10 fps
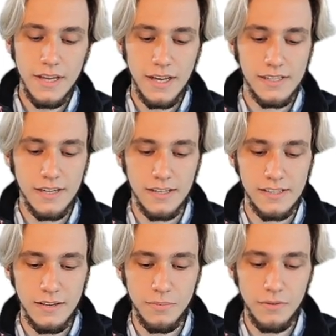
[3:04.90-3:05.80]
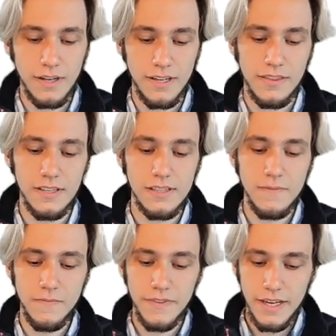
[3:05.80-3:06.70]
as an example, like this.
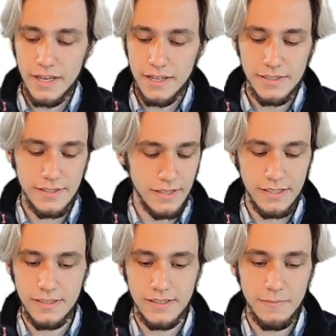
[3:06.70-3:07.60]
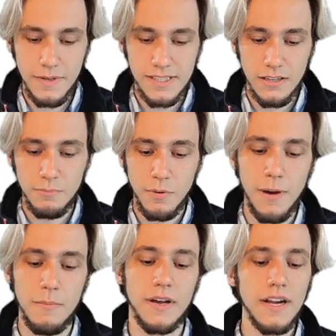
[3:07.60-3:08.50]
Is the same exact
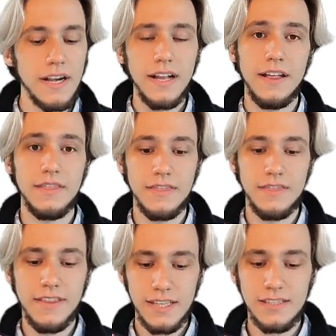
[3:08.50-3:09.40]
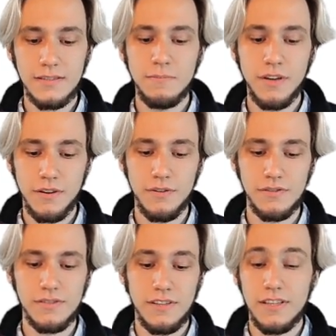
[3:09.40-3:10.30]
pop-up. And that's
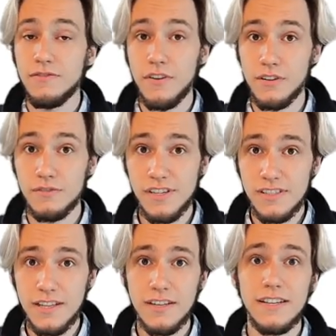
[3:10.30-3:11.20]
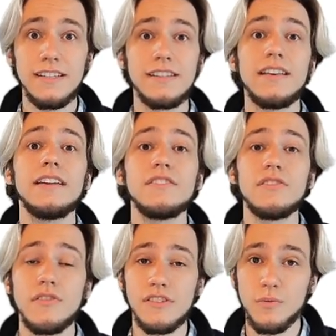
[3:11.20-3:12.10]
because it's very consistent, it
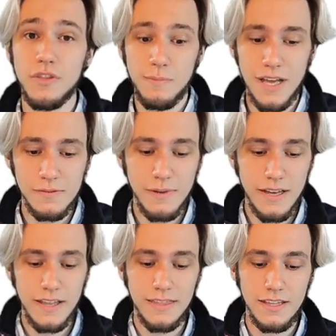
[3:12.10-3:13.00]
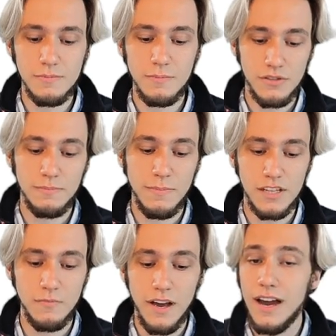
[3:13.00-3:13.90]
integrates with Plasma, and that's because
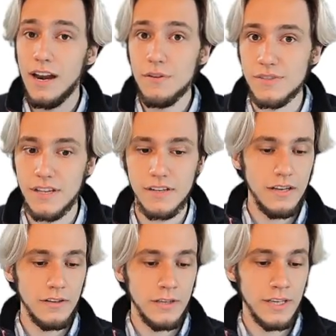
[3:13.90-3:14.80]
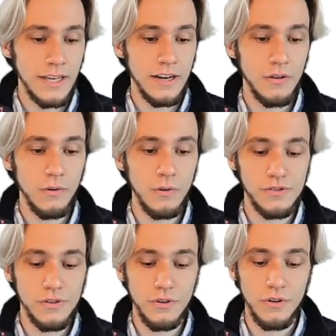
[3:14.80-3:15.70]
Plasma allows it. It can
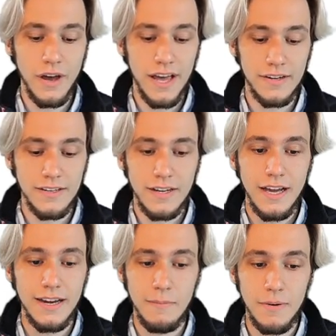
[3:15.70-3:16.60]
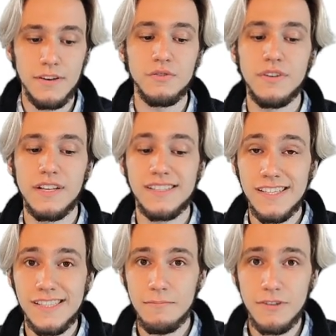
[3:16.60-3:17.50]
also add an applet to the
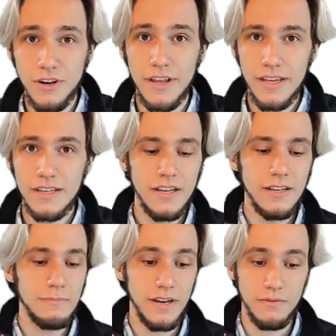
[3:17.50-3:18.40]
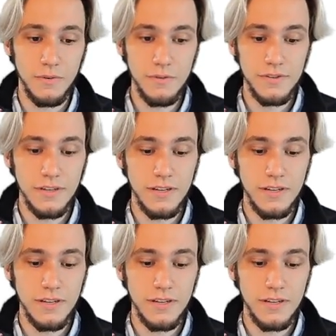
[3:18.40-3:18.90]
system tray by default,